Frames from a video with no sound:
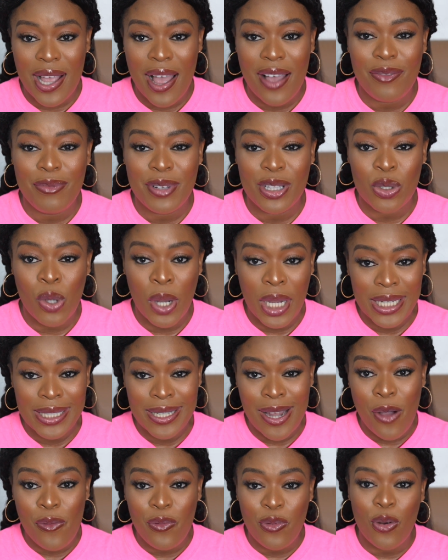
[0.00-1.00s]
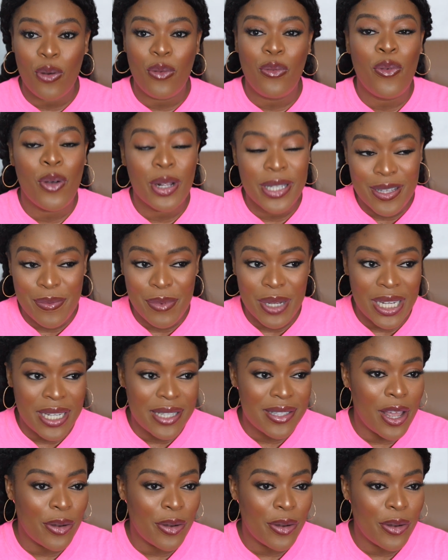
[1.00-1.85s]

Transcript: I've been talking now for 40 minutes.